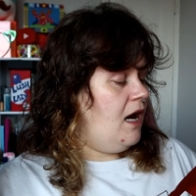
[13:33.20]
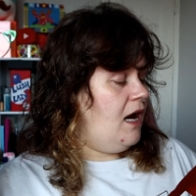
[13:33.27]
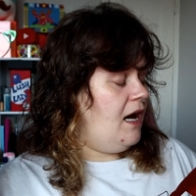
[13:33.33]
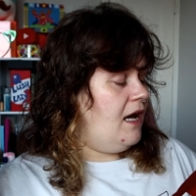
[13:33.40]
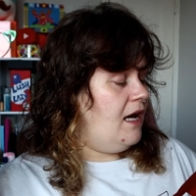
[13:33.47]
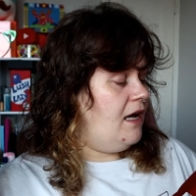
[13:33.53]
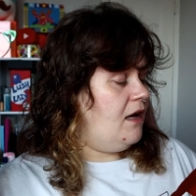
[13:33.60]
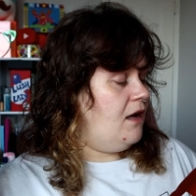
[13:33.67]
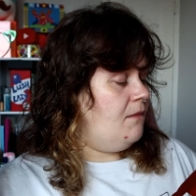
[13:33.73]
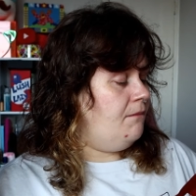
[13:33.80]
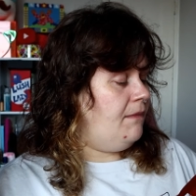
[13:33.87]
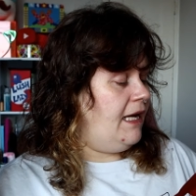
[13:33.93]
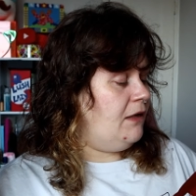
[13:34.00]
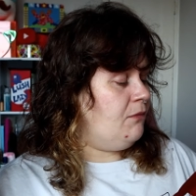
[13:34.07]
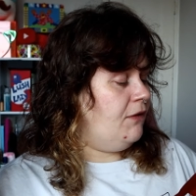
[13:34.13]
Uh,
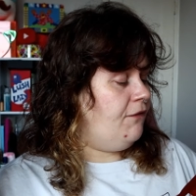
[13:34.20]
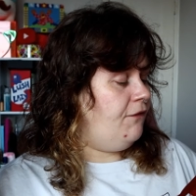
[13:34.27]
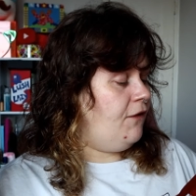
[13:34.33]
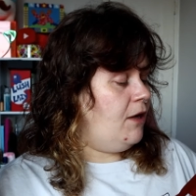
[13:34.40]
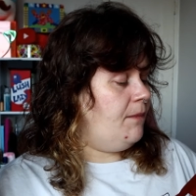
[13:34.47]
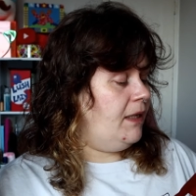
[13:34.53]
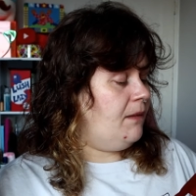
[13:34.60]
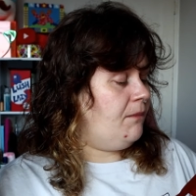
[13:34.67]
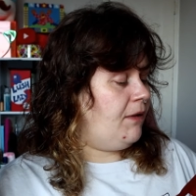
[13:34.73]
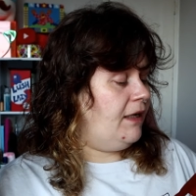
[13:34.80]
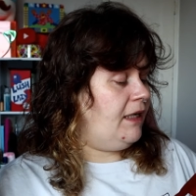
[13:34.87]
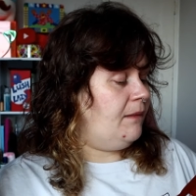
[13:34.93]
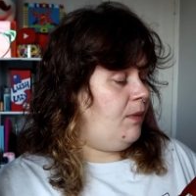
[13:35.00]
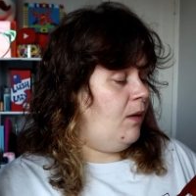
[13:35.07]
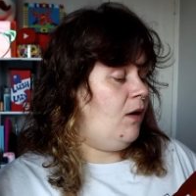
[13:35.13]
made with firming and
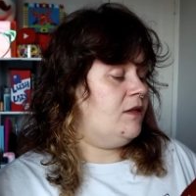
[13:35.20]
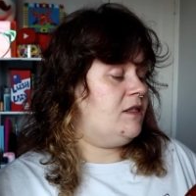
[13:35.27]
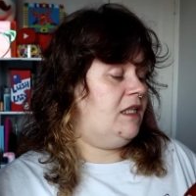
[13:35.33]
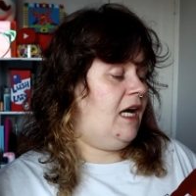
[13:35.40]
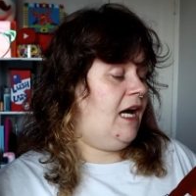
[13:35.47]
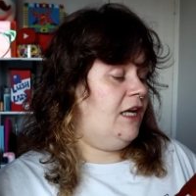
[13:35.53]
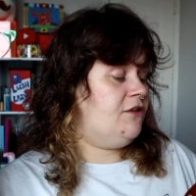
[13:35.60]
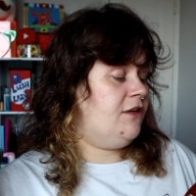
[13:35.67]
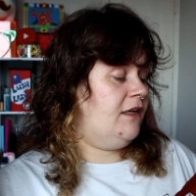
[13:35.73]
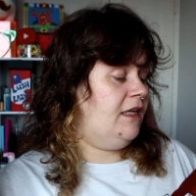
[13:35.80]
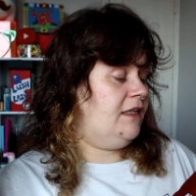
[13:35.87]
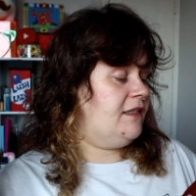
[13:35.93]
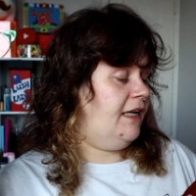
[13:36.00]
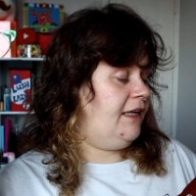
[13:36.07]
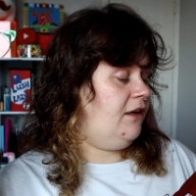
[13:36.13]
brightening parsley,
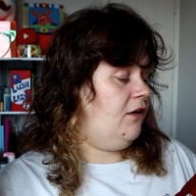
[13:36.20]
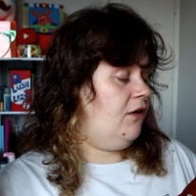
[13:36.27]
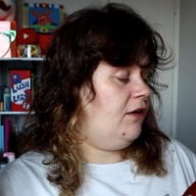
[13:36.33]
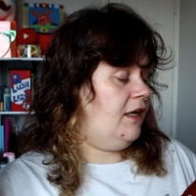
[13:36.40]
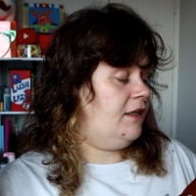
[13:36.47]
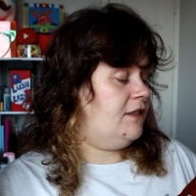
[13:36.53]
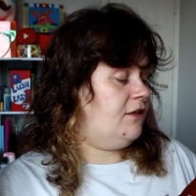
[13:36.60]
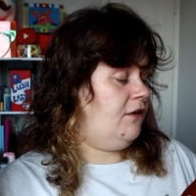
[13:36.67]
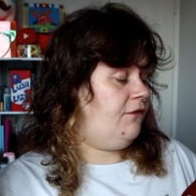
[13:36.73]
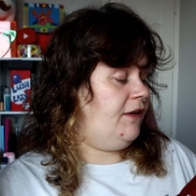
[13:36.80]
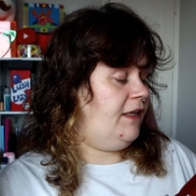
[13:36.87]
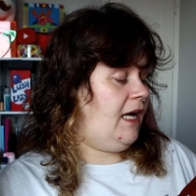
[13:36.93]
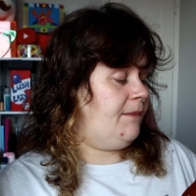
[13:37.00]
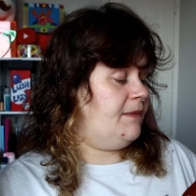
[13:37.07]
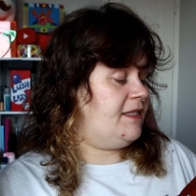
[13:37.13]
hydrating daikon, and
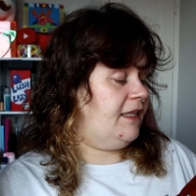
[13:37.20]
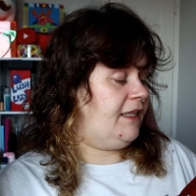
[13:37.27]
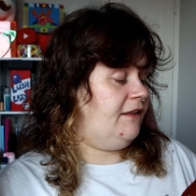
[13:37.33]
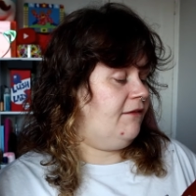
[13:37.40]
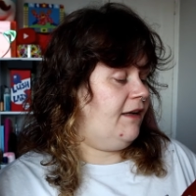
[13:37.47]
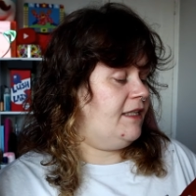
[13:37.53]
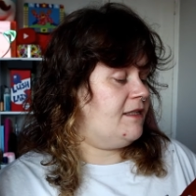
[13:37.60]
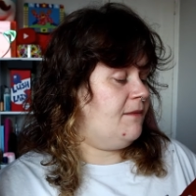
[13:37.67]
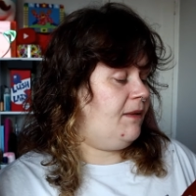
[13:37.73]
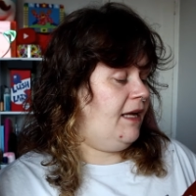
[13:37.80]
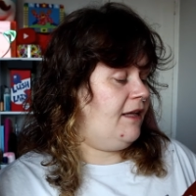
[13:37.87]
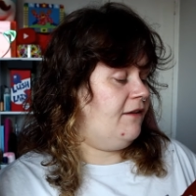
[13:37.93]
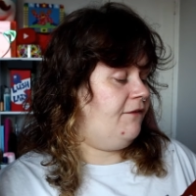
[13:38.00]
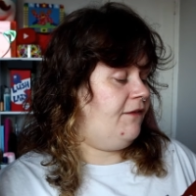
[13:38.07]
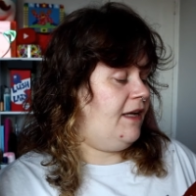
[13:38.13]
softening amazaki rice. Apply it
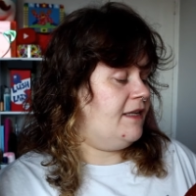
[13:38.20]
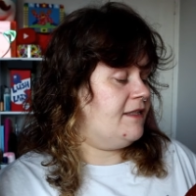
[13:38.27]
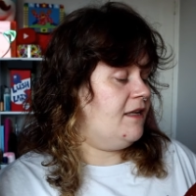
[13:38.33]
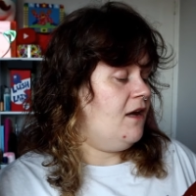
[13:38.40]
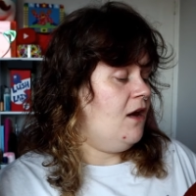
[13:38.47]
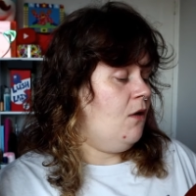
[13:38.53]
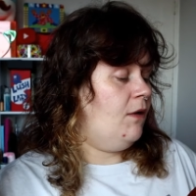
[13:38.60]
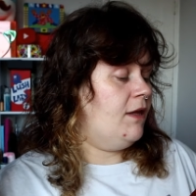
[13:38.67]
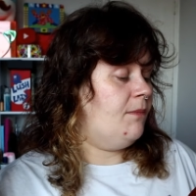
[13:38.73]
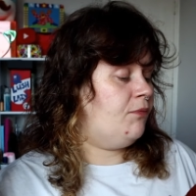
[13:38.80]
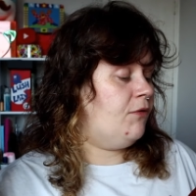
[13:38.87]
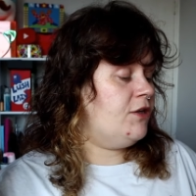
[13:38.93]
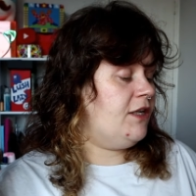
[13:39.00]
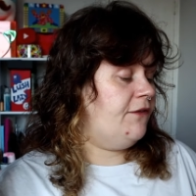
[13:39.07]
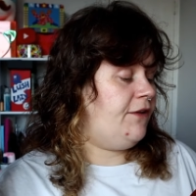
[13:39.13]
to the face with a
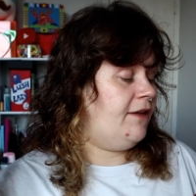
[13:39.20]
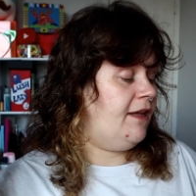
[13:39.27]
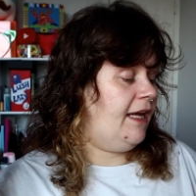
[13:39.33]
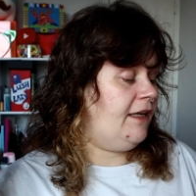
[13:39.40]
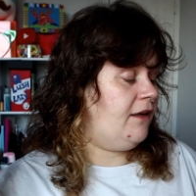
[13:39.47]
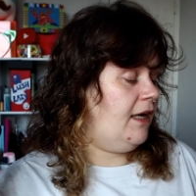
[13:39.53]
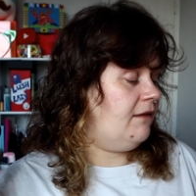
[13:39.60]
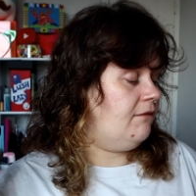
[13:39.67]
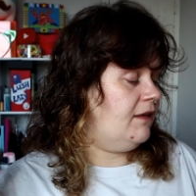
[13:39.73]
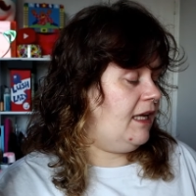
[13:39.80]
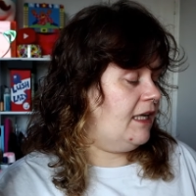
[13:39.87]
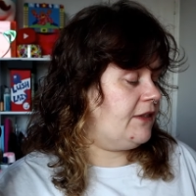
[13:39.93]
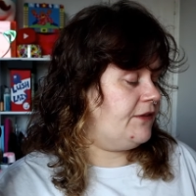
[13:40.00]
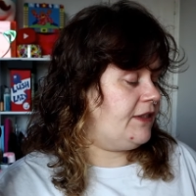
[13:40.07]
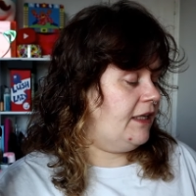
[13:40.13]
brush if you like and
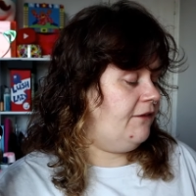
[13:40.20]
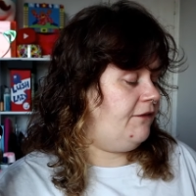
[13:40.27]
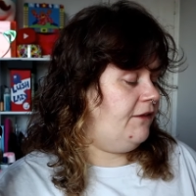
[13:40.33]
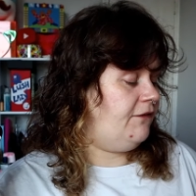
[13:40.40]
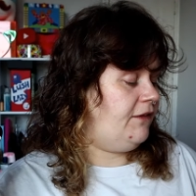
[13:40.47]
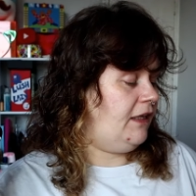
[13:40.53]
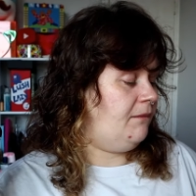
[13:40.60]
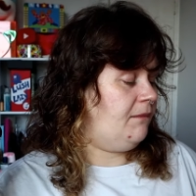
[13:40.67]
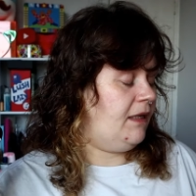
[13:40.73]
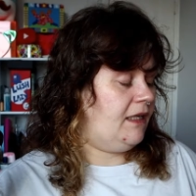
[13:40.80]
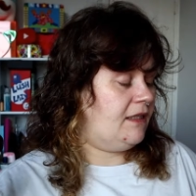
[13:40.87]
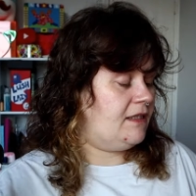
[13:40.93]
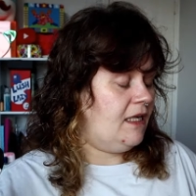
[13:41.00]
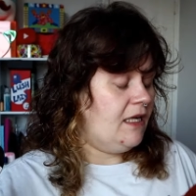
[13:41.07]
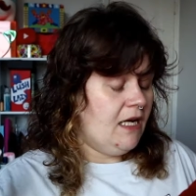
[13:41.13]
relax for 10 to 15
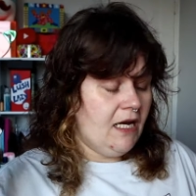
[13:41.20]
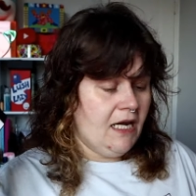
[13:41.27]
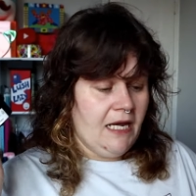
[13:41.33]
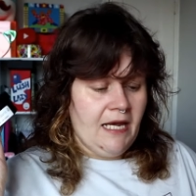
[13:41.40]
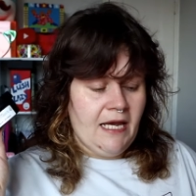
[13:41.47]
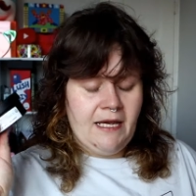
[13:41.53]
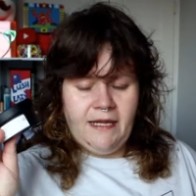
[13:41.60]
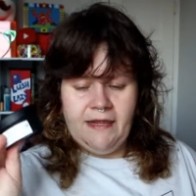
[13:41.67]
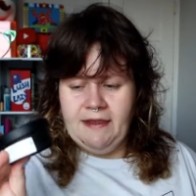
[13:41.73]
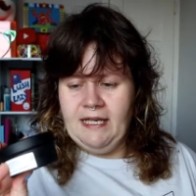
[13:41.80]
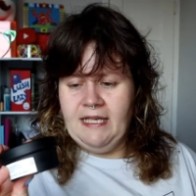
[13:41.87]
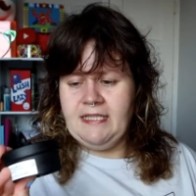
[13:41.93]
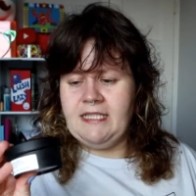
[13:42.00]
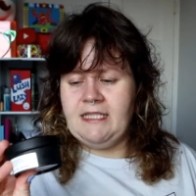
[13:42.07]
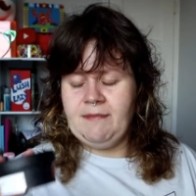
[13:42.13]
minutes.
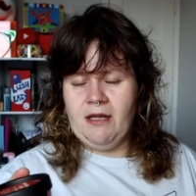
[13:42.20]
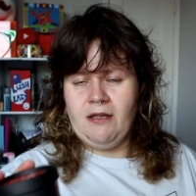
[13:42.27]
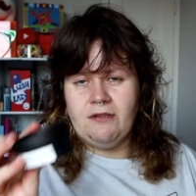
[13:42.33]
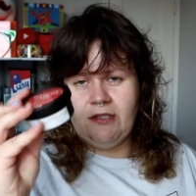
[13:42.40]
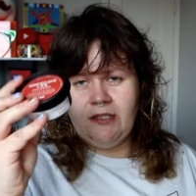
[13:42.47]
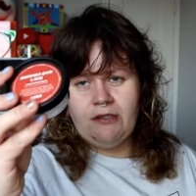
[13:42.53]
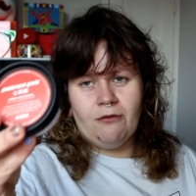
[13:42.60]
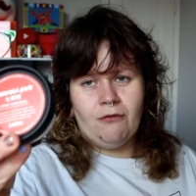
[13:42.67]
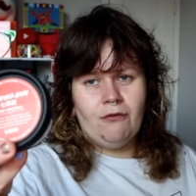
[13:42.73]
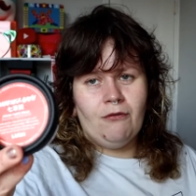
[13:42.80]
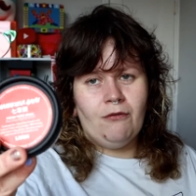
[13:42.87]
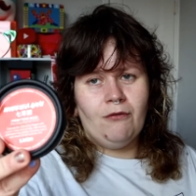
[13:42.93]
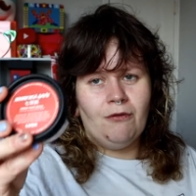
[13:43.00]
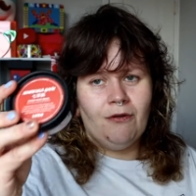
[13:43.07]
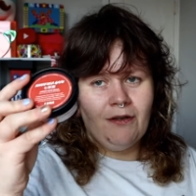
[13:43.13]
This smells
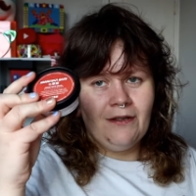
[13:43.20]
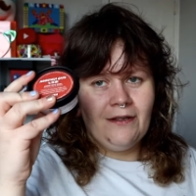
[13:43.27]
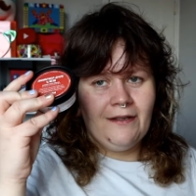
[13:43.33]
so